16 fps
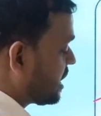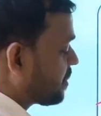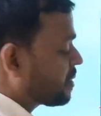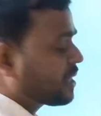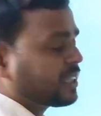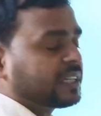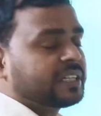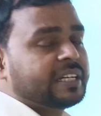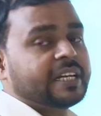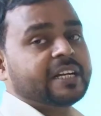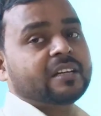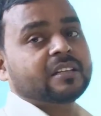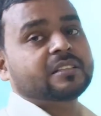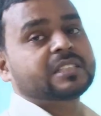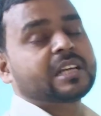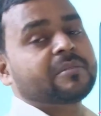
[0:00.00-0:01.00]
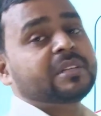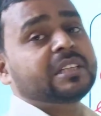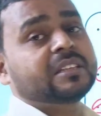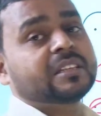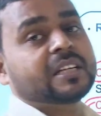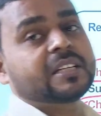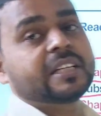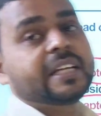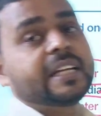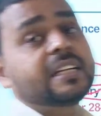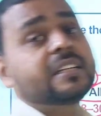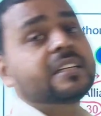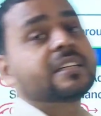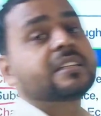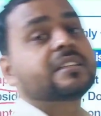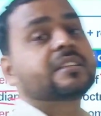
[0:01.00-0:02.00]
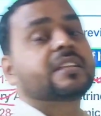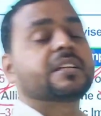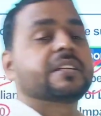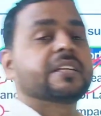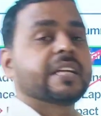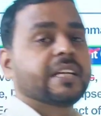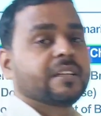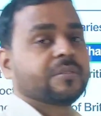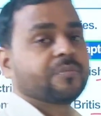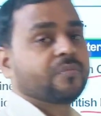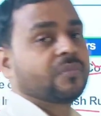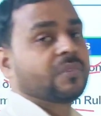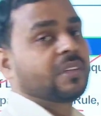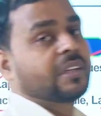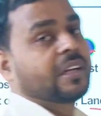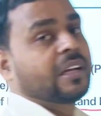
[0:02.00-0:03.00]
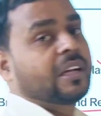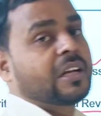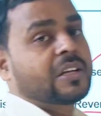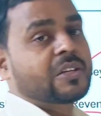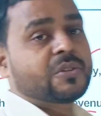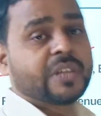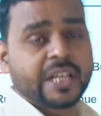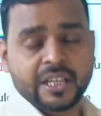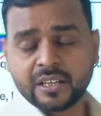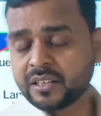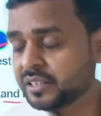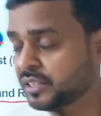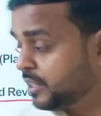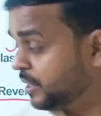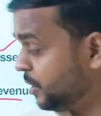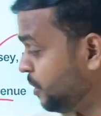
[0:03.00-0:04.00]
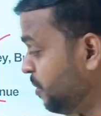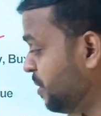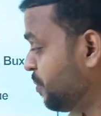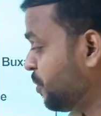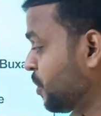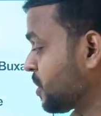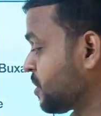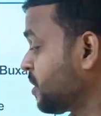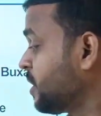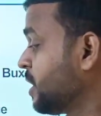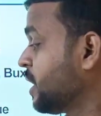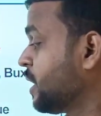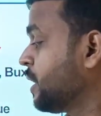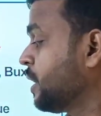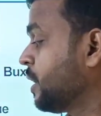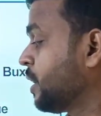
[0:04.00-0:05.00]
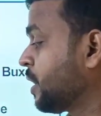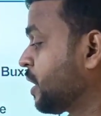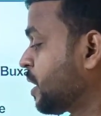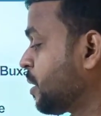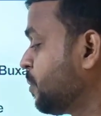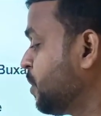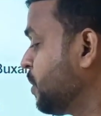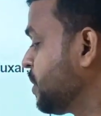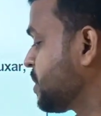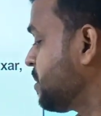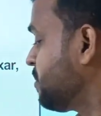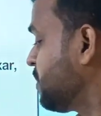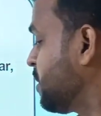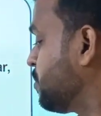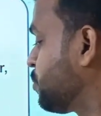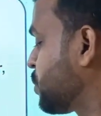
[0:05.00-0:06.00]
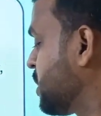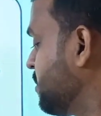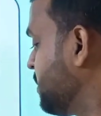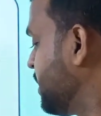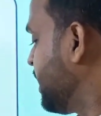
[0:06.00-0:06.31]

chapter 38, 7, 38, 39. So here you will focus on communalism, Muslim